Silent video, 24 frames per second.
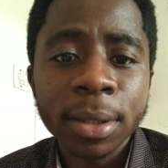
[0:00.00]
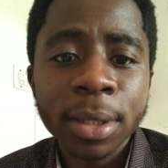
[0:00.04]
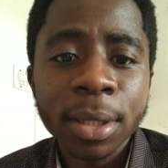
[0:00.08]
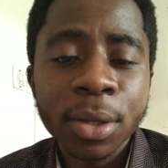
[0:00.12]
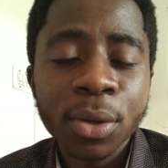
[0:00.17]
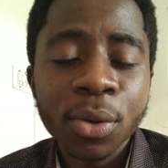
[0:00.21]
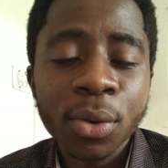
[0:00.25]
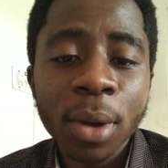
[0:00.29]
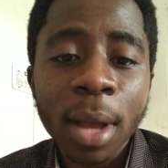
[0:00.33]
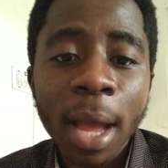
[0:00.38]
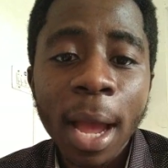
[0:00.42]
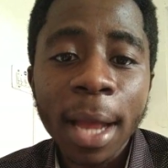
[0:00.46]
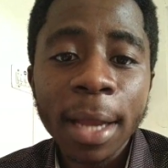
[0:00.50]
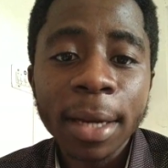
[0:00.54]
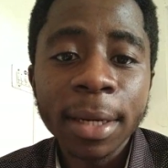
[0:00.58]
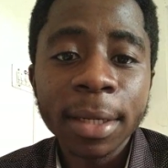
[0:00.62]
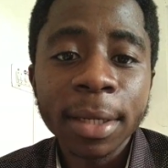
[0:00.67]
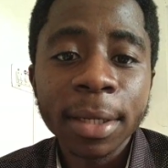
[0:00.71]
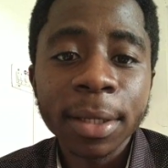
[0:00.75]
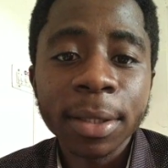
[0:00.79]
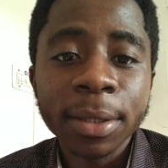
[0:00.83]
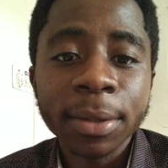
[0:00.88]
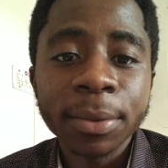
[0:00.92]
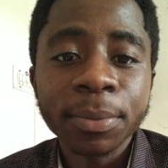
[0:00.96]
in
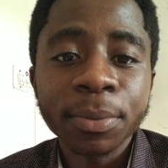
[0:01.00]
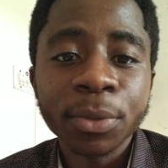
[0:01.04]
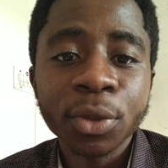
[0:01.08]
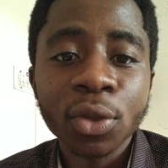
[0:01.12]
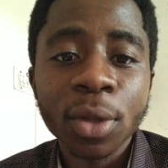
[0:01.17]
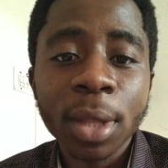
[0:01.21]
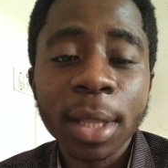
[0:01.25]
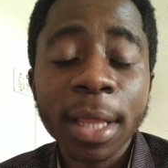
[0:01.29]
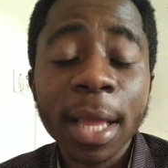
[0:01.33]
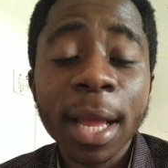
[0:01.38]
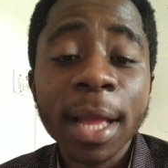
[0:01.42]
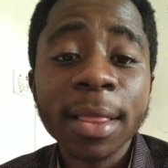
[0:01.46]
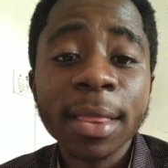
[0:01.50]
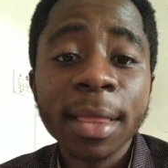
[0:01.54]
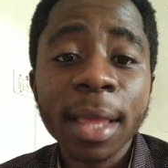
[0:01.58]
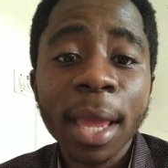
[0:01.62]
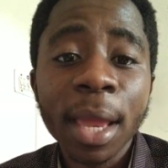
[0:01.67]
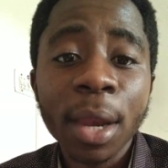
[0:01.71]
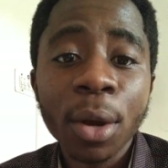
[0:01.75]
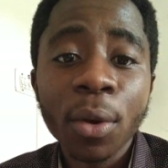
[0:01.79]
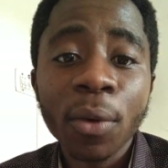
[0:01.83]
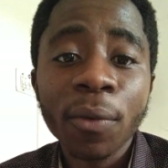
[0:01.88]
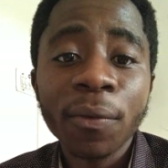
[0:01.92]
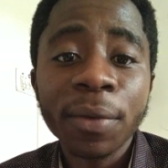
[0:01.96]
Uganda, so that at
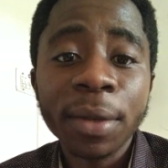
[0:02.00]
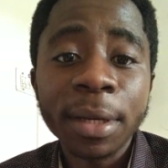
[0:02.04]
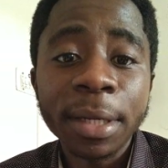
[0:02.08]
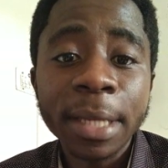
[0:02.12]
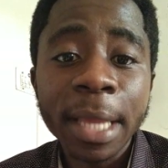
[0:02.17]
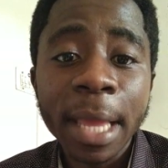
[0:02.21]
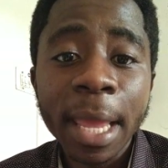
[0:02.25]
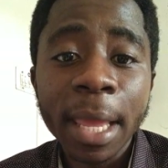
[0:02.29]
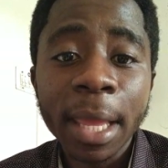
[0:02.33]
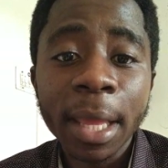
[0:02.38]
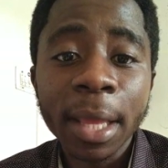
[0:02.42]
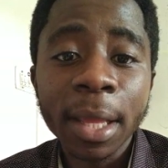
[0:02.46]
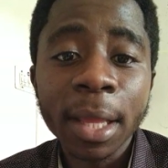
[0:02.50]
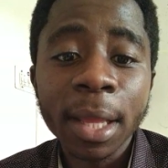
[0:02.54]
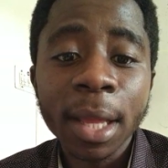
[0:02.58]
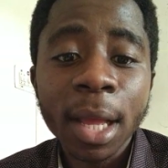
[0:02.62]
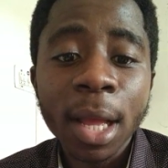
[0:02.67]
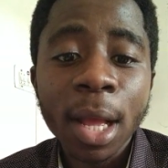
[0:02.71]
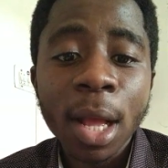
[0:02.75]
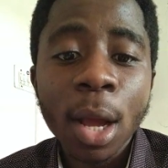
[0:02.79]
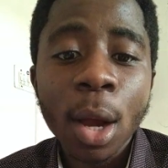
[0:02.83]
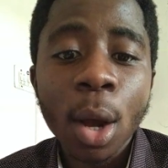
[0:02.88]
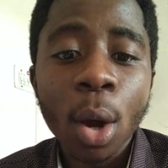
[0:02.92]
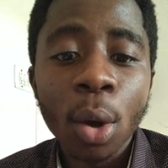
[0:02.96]
the end of the day,
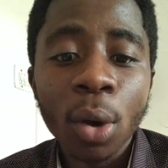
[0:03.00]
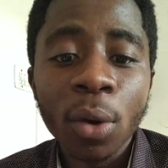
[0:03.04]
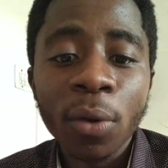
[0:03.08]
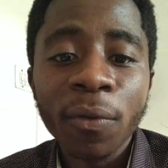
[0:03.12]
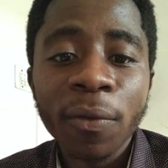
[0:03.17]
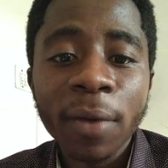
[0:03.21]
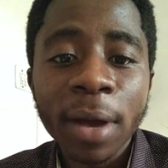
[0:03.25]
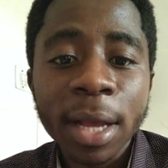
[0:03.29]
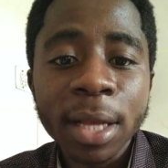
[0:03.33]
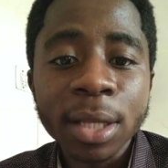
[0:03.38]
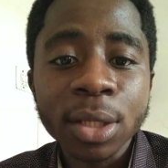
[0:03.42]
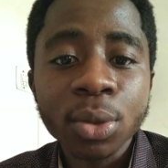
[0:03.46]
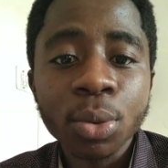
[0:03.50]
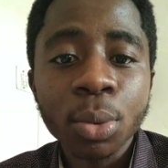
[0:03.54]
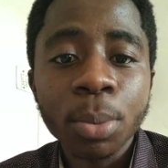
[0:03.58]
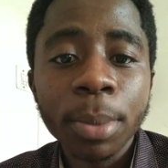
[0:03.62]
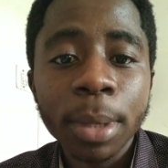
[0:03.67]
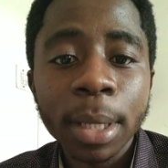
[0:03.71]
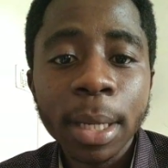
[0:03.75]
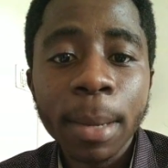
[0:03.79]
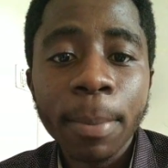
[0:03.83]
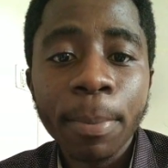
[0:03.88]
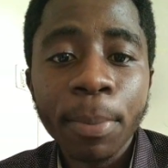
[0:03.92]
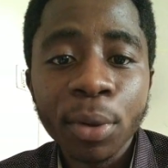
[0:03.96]
all of us will
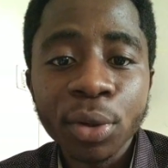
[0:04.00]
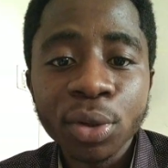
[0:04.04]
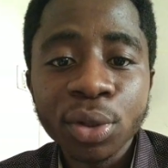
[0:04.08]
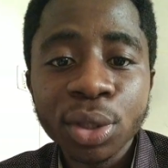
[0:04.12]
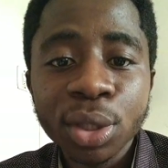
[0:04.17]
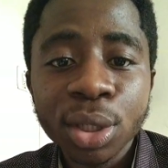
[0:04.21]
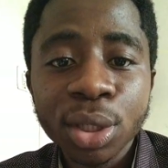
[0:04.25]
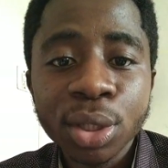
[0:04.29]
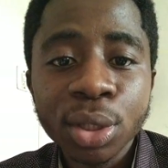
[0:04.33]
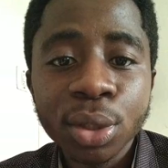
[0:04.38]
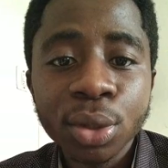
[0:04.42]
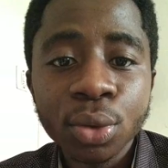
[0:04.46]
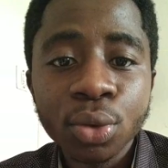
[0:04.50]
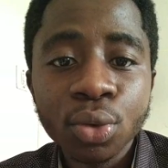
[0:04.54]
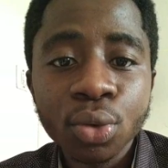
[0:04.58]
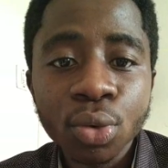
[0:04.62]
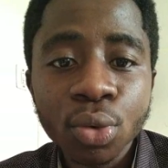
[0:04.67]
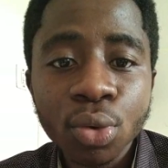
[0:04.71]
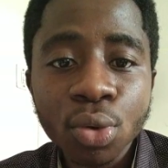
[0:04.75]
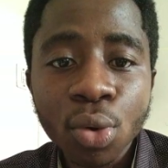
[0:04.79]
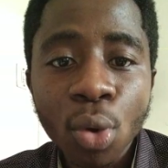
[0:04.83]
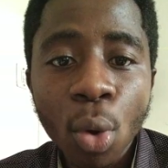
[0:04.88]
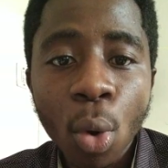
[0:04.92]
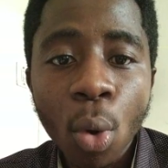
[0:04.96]
be in a position to
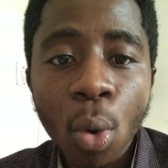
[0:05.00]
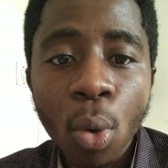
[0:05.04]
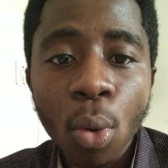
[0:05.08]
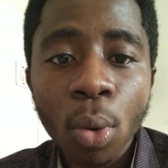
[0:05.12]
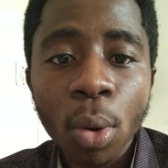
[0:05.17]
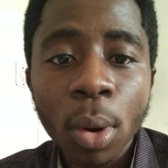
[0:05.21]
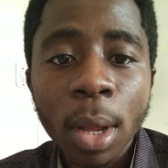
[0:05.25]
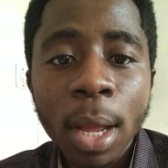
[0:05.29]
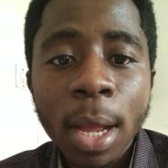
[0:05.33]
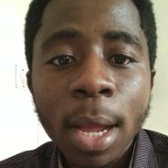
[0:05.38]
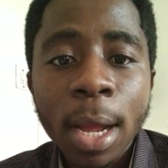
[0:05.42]
grow